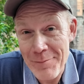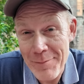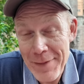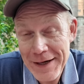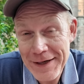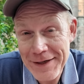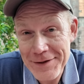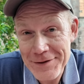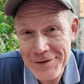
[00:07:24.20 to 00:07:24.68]

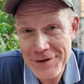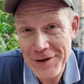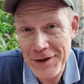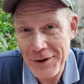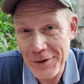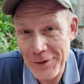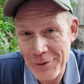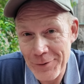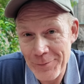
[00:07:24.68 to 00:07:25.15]
many years
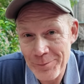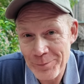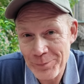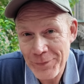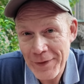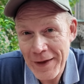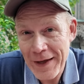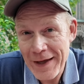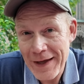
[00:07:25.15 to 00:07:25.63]
ago,
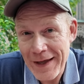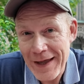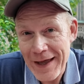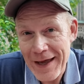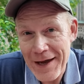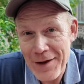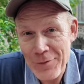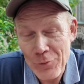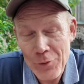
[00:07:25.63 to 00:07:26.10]

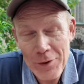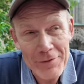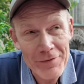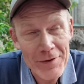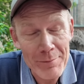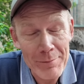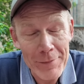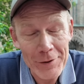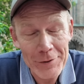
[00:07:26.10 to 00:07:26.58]
and one of
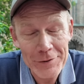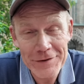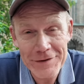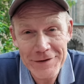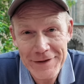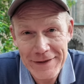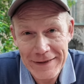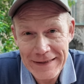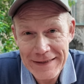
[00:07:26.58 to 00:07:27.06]
the most
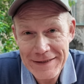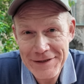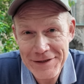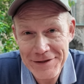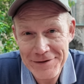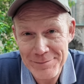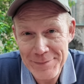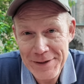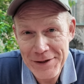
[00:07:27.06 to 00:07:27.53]

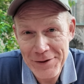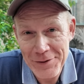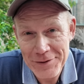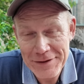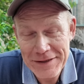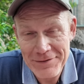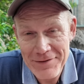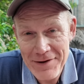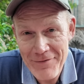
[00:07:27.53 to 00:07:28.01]
delicious
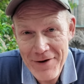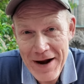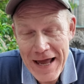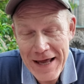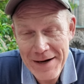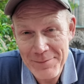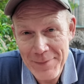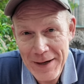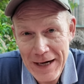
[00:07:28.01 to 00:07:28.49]
meals I've ever
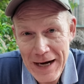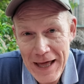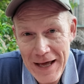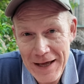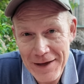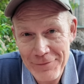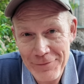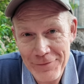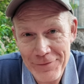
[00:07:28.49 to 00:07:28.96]
had in my
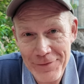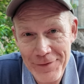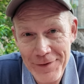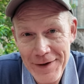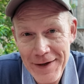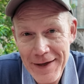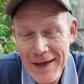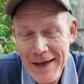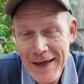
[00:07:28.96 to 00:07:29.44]
life
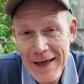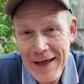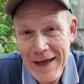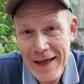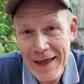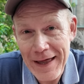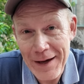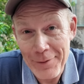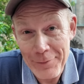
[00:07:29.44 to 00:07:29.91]

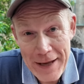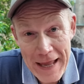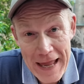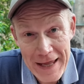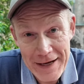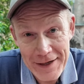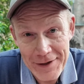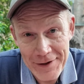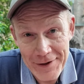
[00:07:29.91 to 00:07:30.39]
we
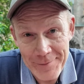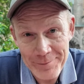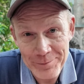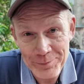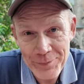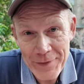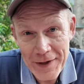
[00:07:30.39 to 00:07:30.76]
had here.